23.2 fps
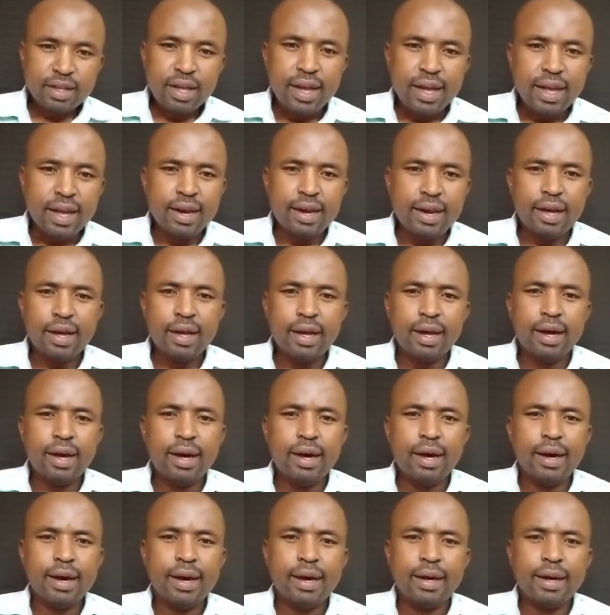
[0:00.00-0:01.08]
and
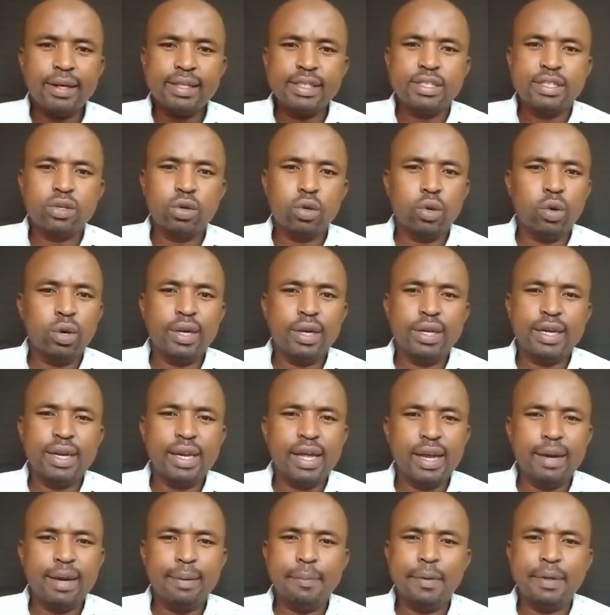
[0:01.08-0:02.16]
its role in
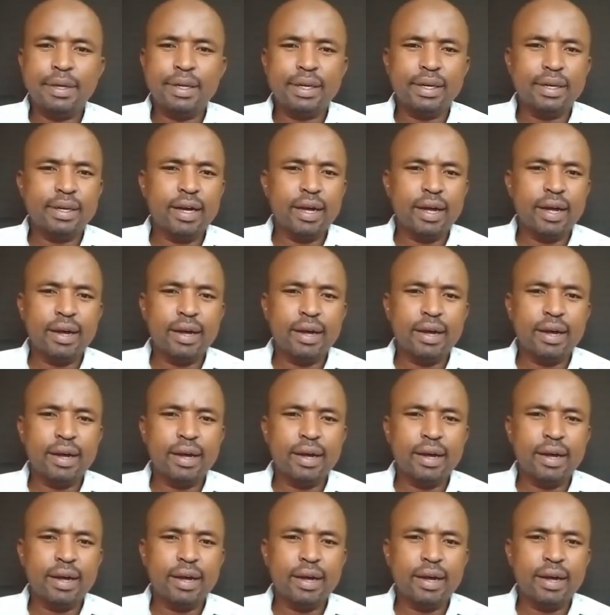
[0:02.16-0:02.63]
helping